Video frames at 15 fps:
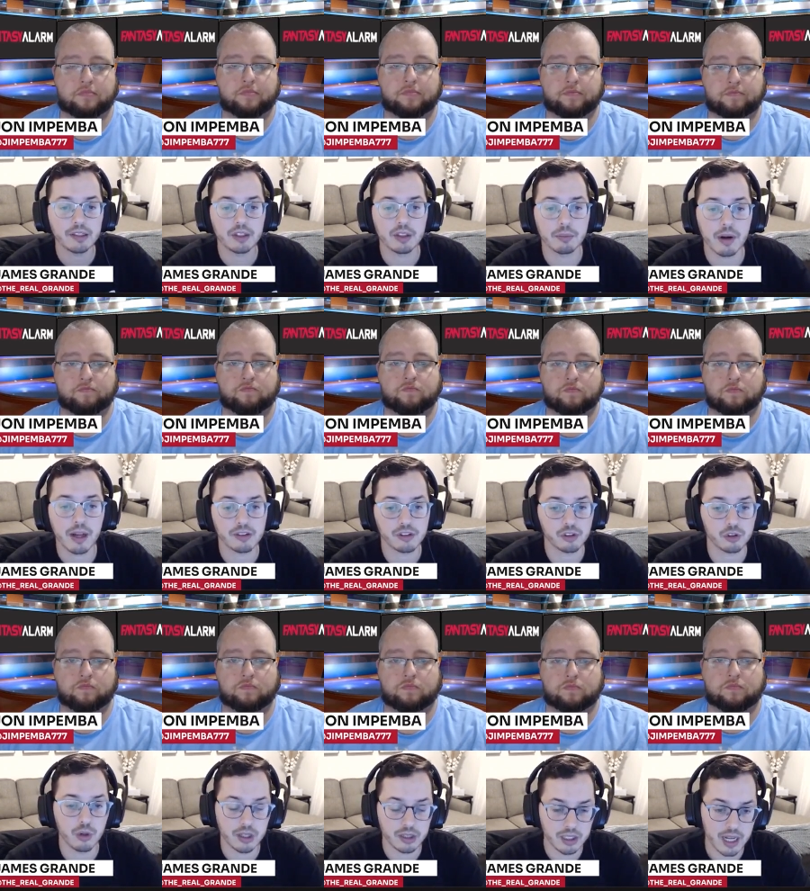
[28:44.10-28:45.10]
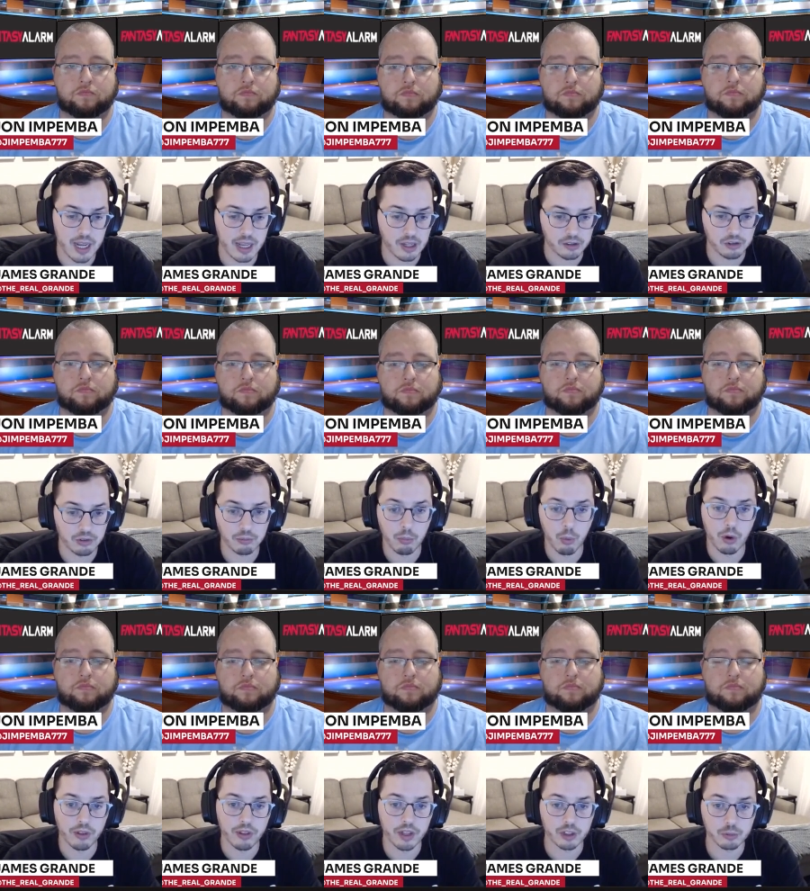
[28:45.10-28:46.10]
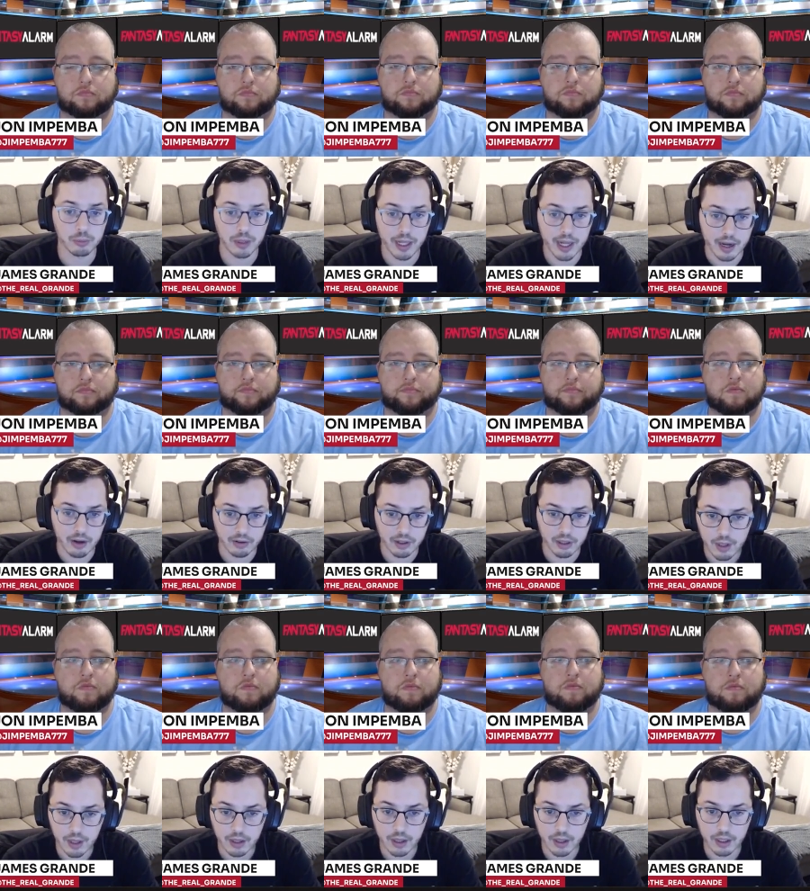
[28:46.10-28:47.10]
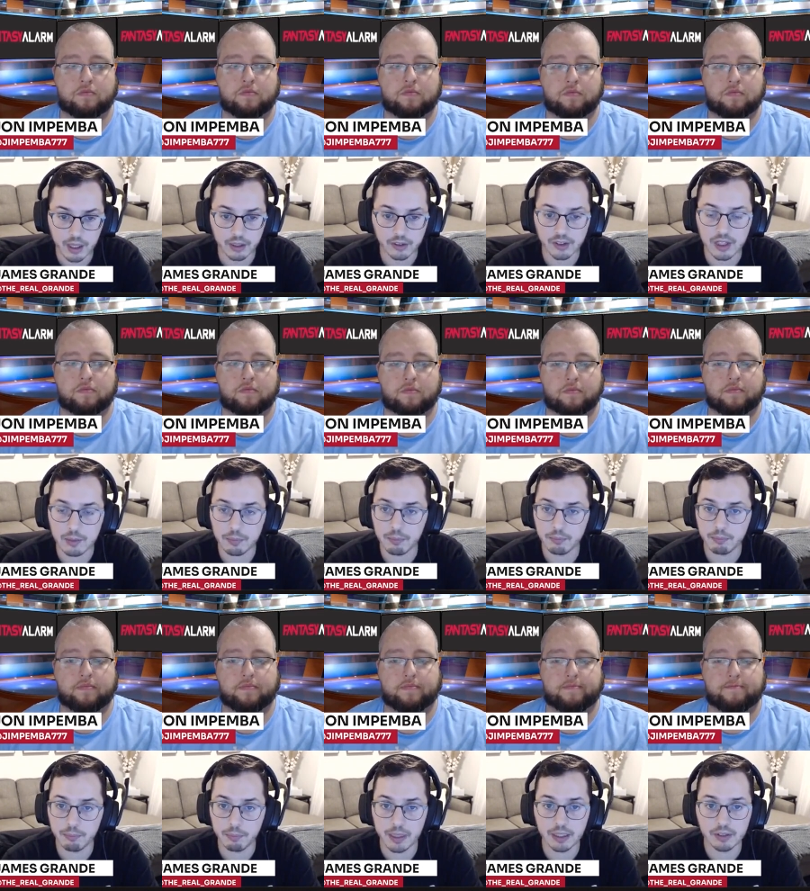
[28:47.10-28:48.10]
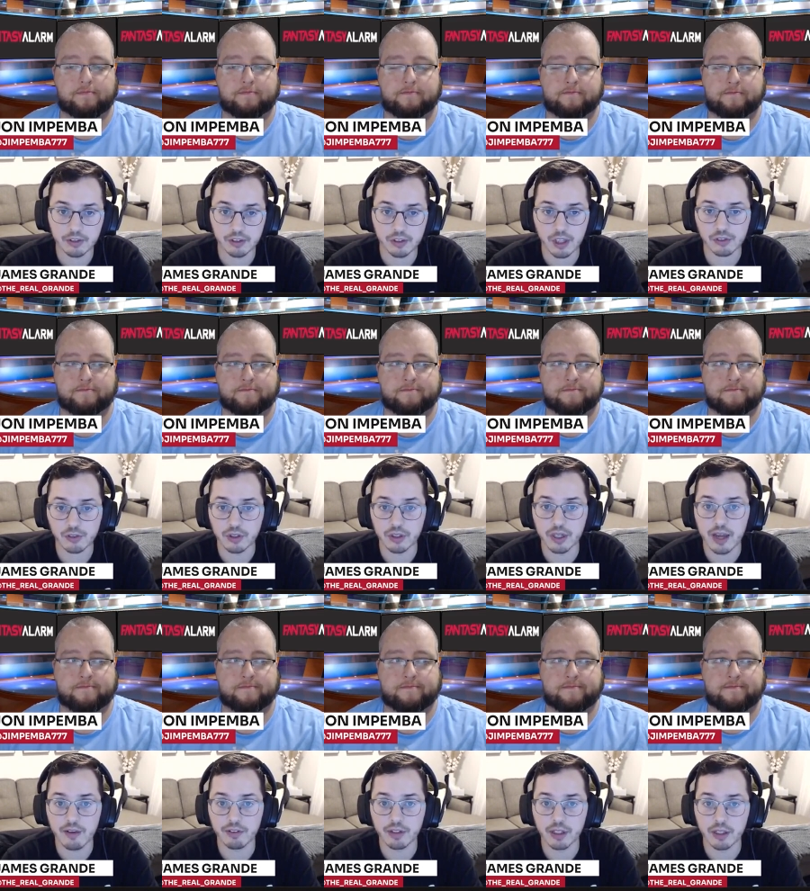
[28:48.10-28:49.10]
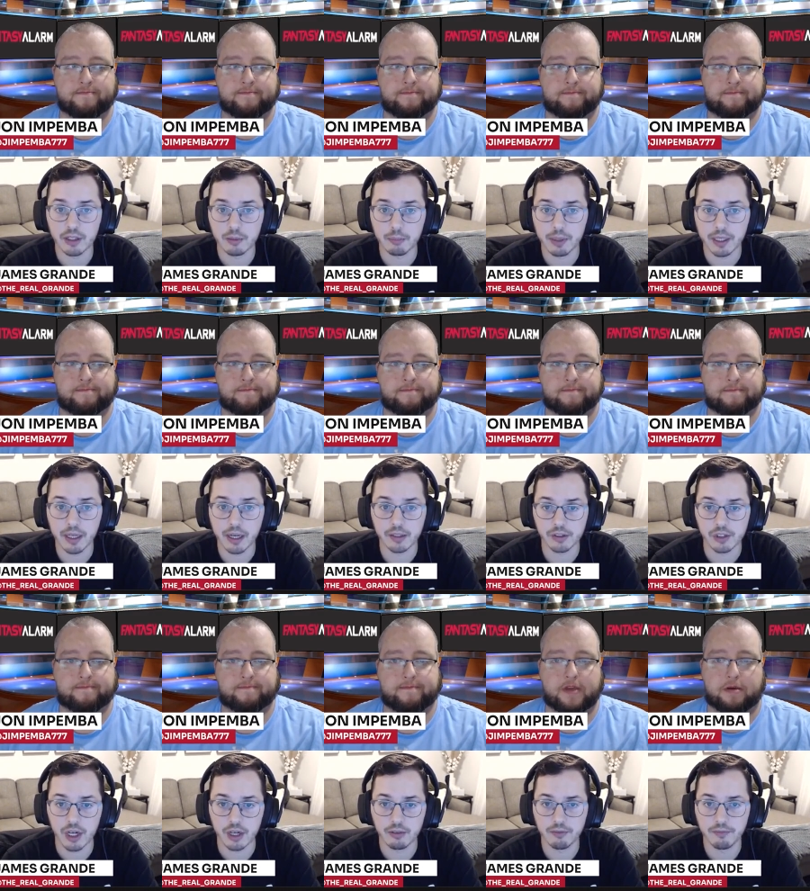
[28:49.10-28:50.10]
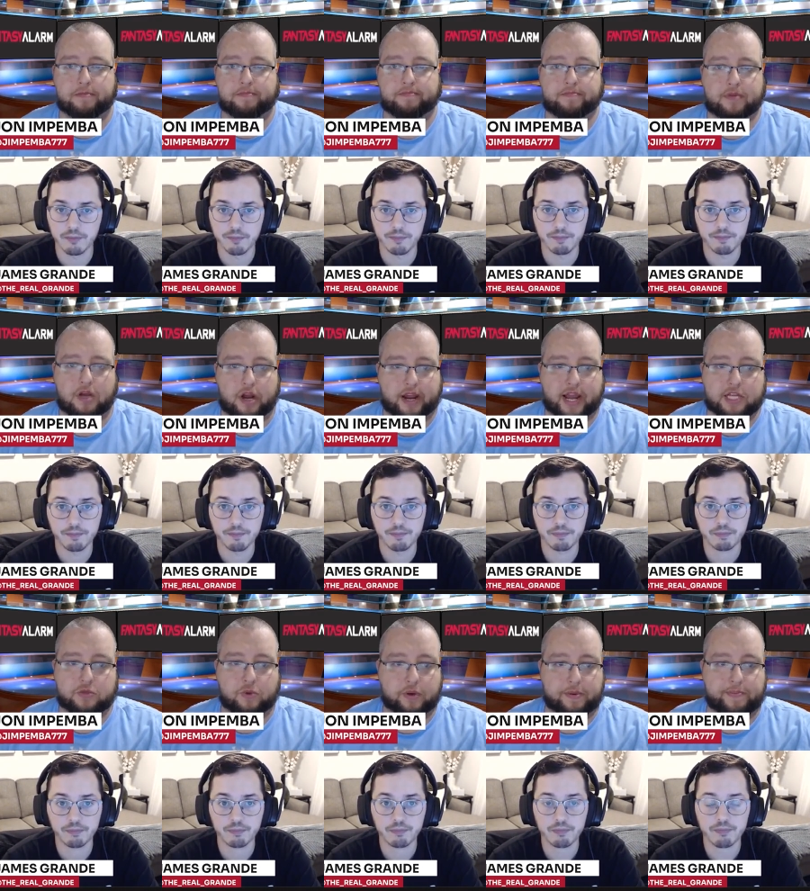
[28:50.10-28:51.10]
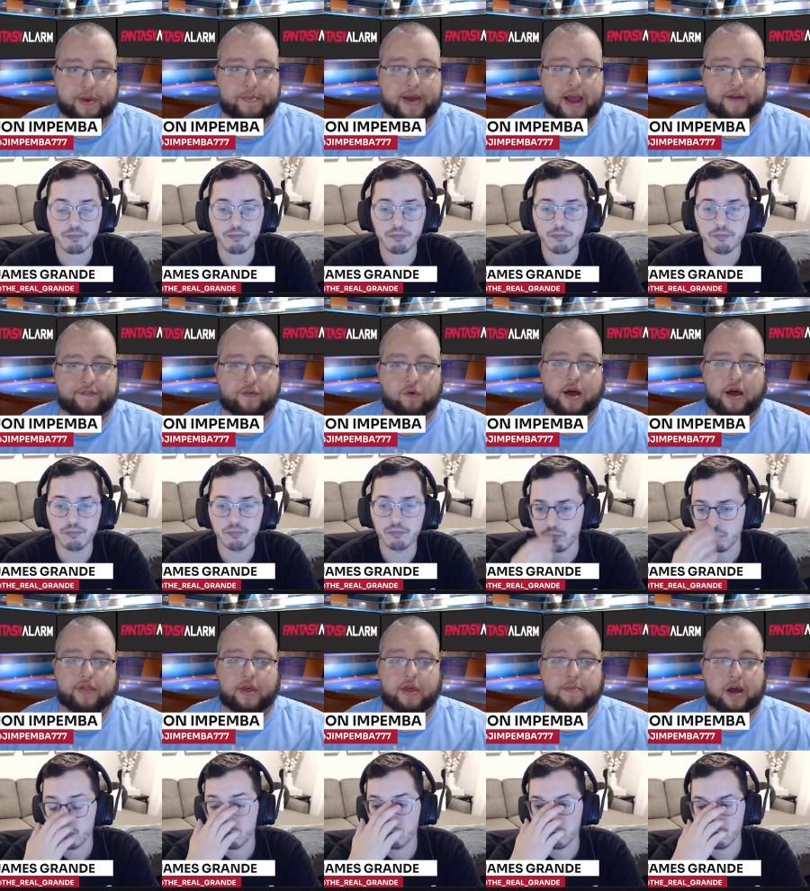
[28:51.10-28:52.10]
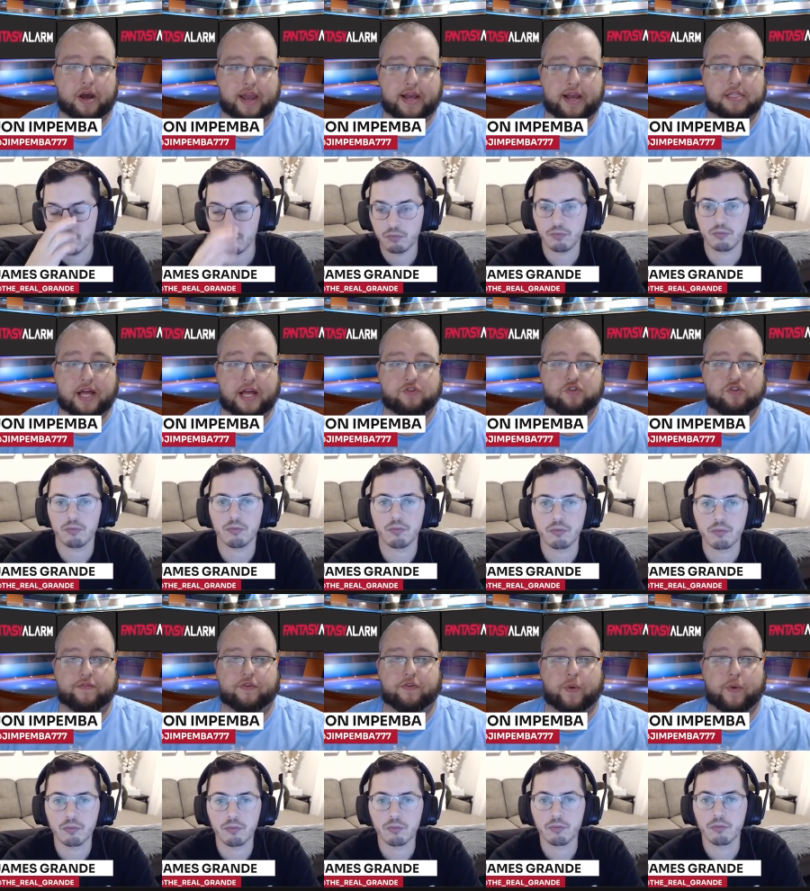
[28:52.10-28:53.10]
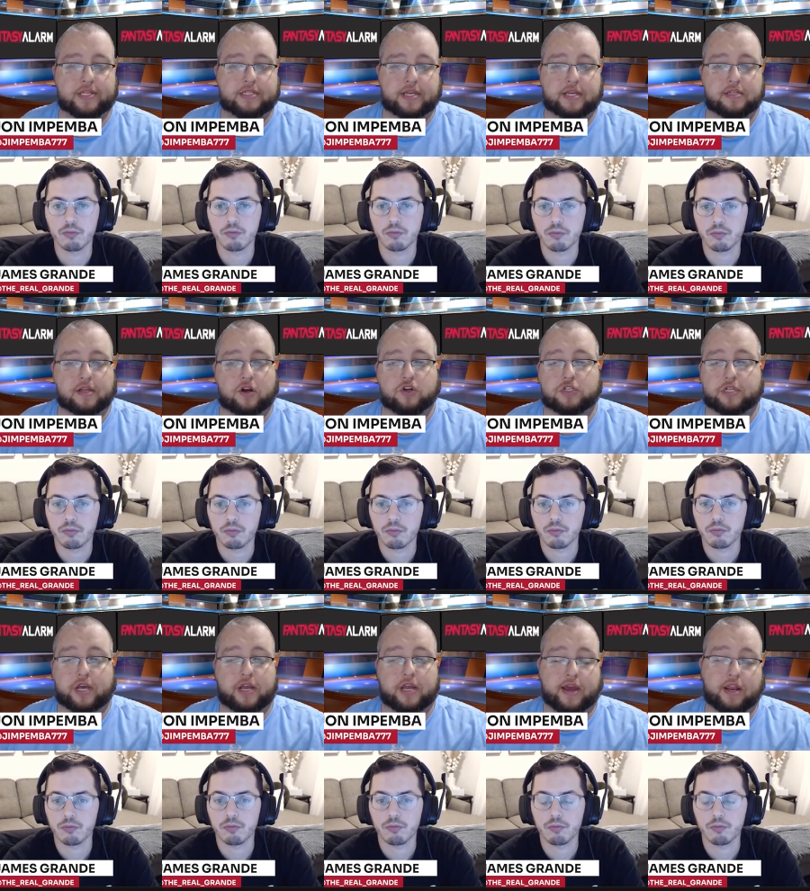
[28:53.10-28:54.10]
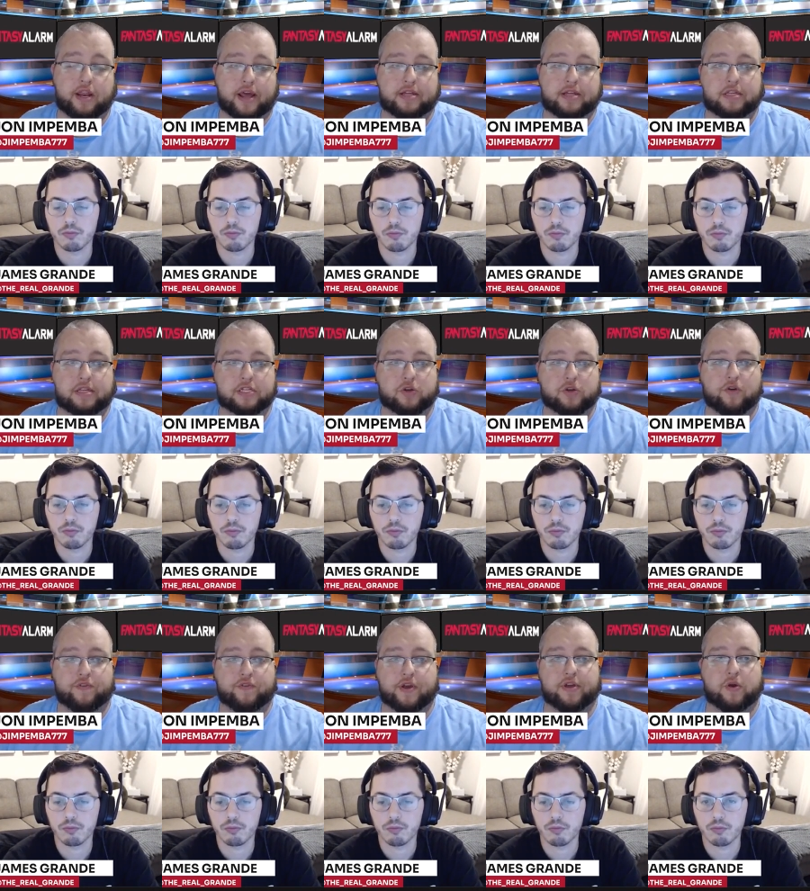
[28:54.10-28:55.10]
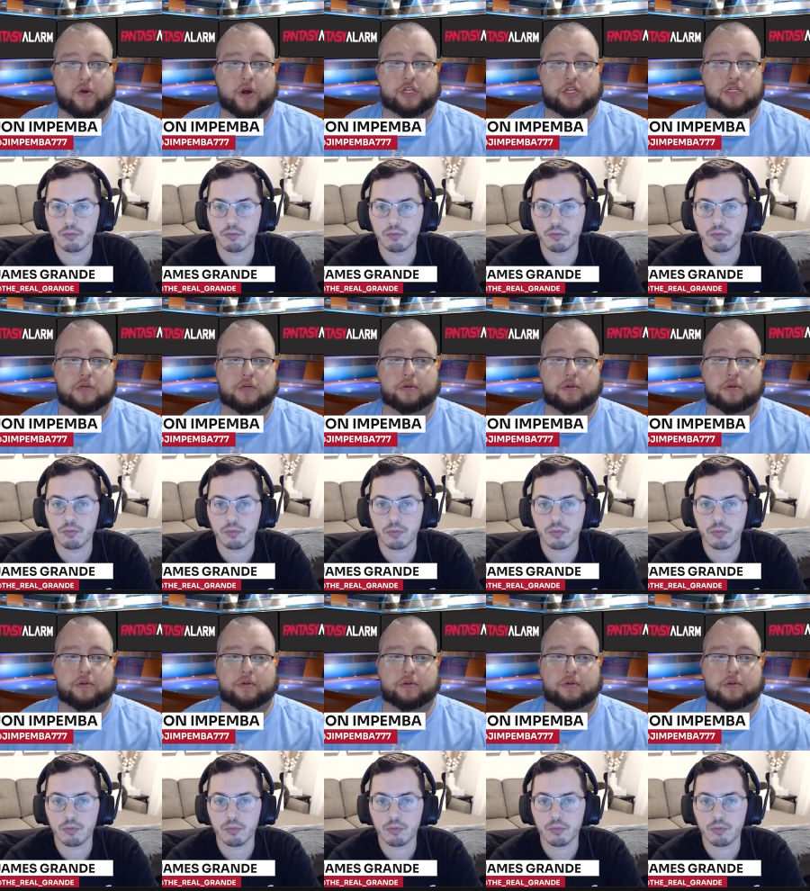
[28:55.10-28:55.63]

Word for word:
Speaker 1: it to the process throughout the day as more things play out. And uh, yeah, let's keep being successful and having a big night.
Speaker 2: Sean. Yep. I guess we'll be back for uh, the podcast live stream for Wednesday's large slate. Again, get us in Discord if you have any questions, and we'll